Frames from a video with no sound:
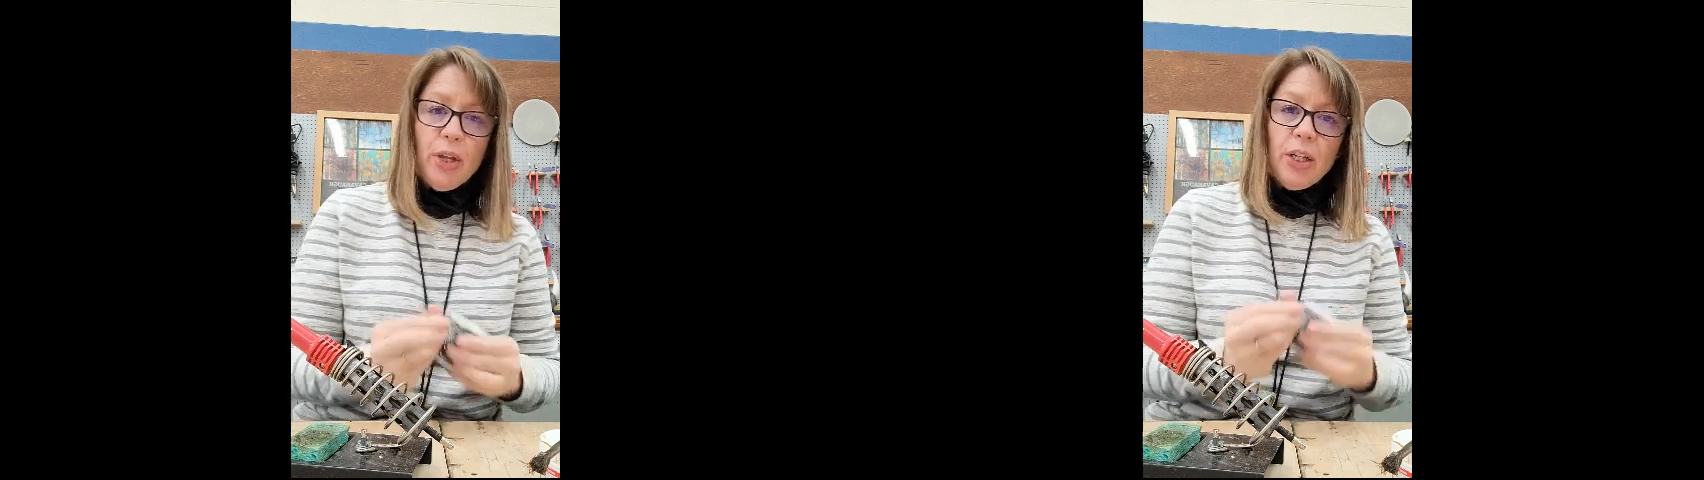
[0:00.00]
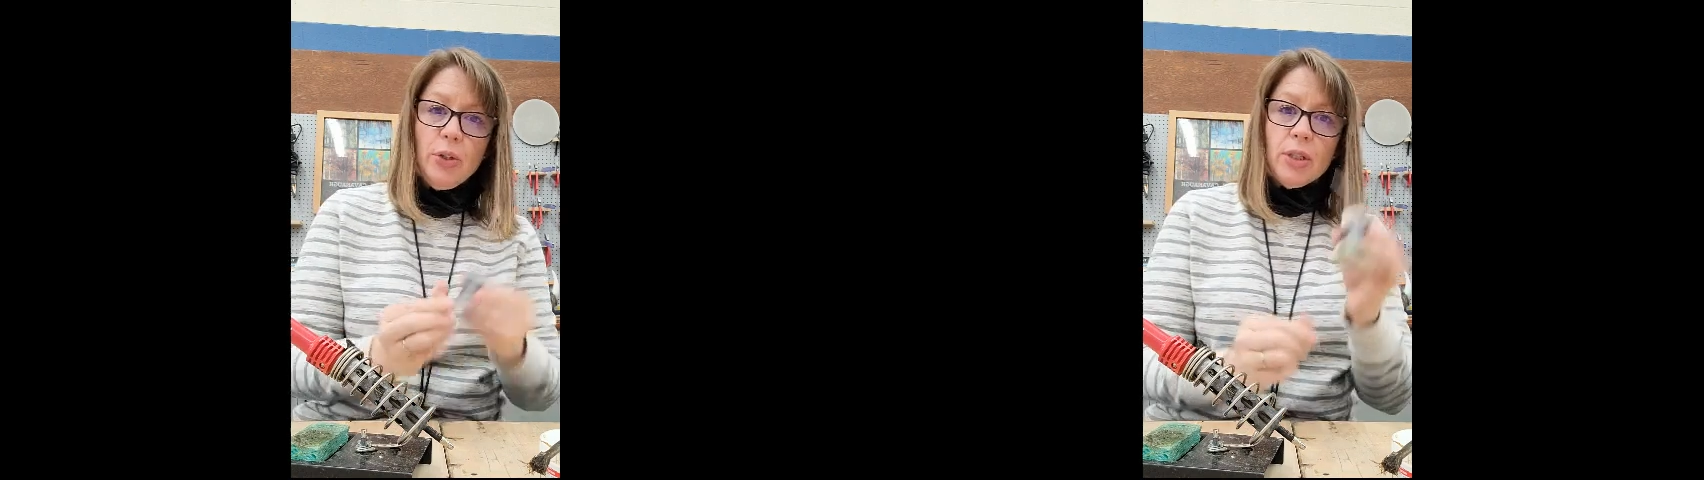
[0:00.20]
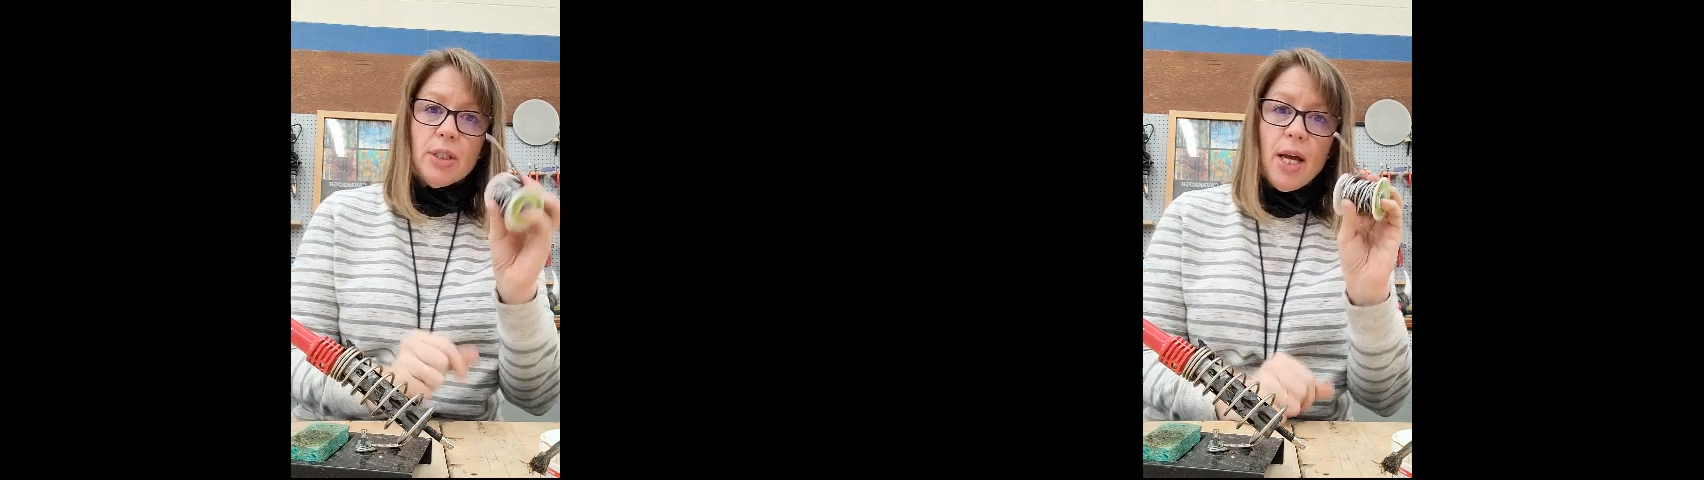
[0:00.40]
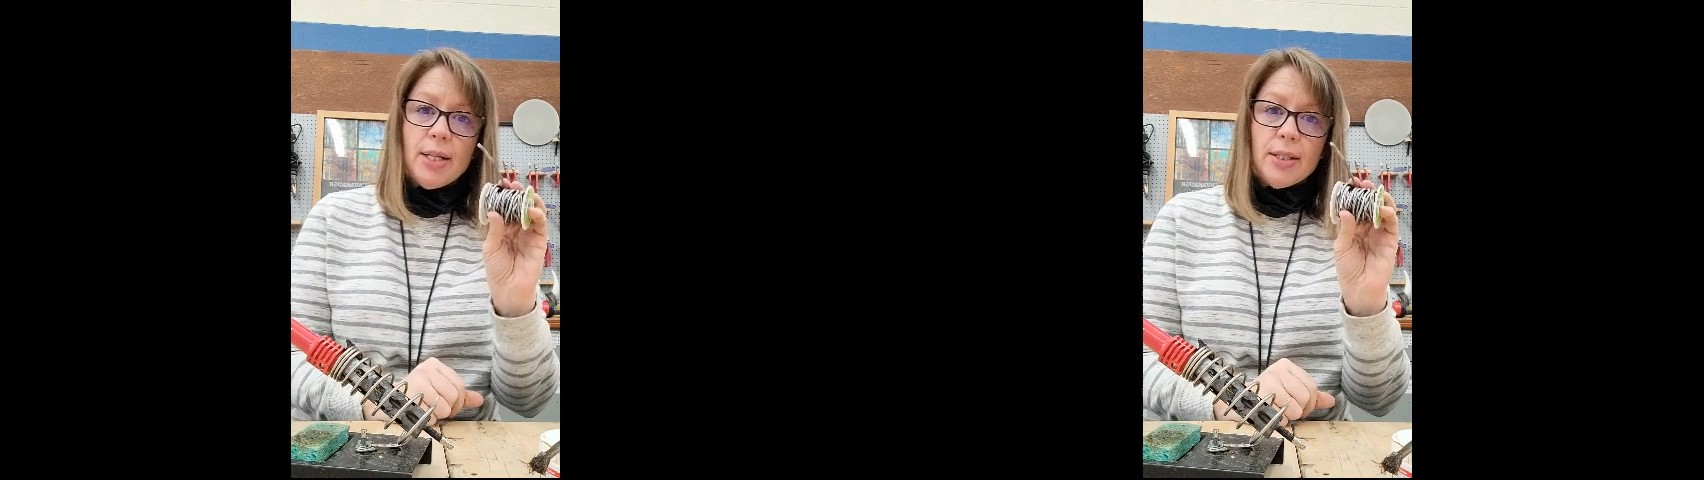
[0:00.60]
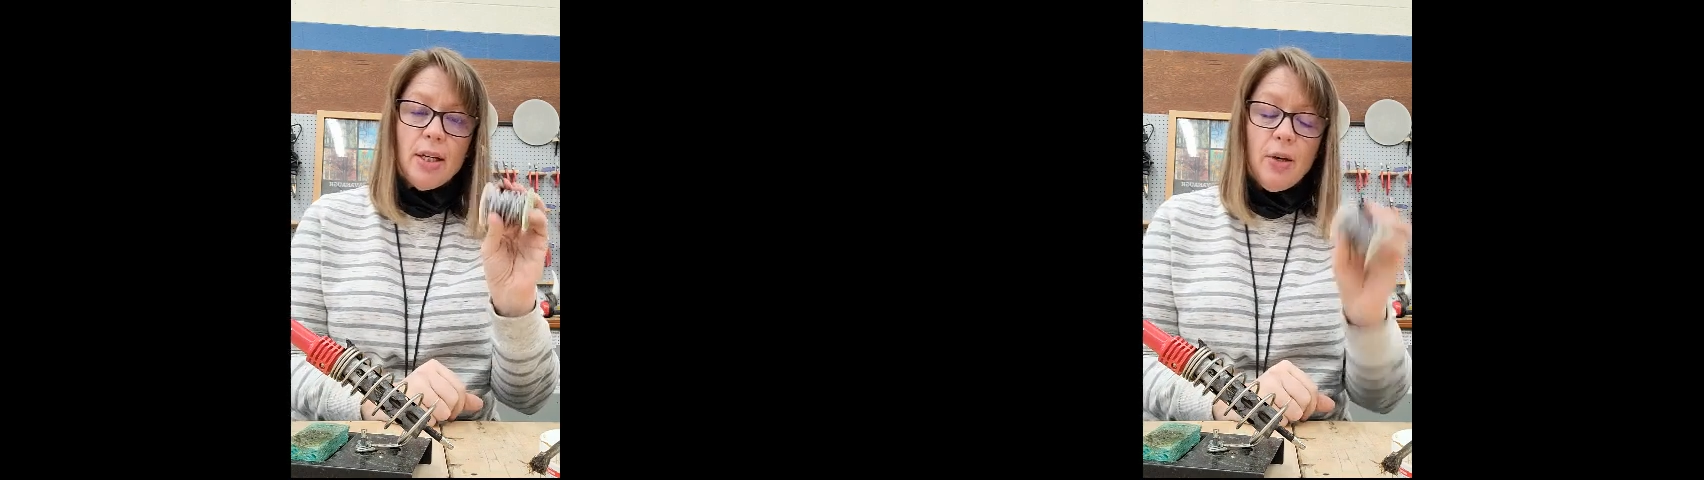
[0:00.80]
And you can
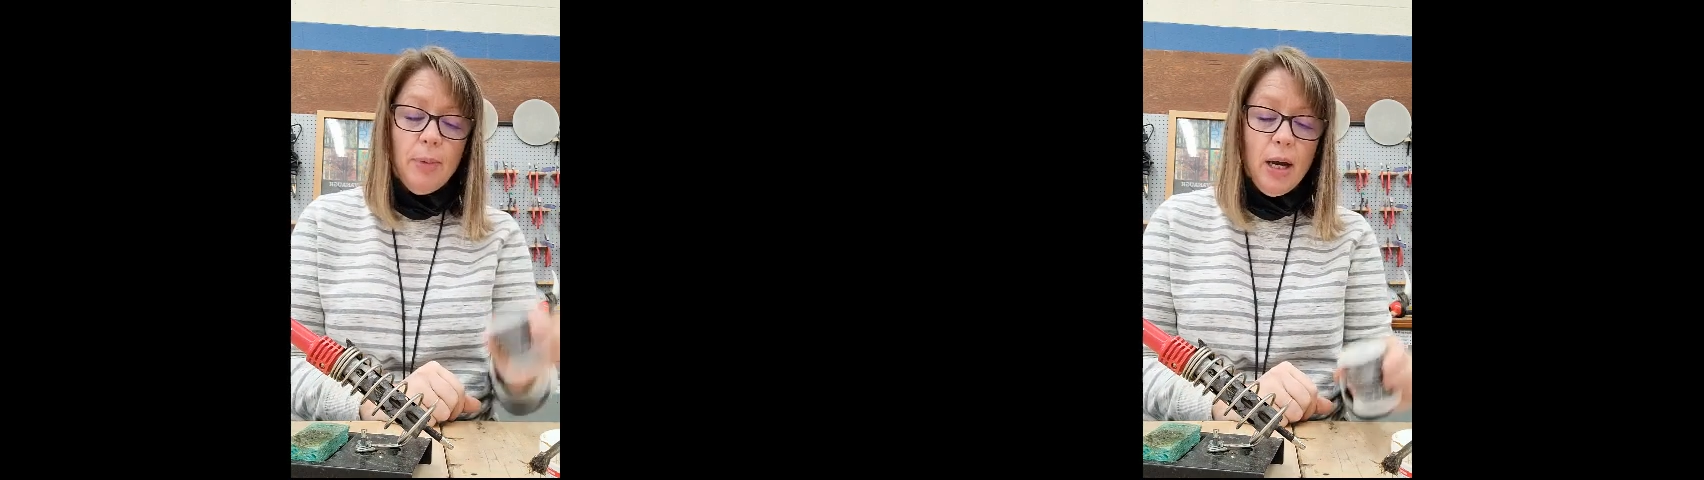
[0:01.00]
test it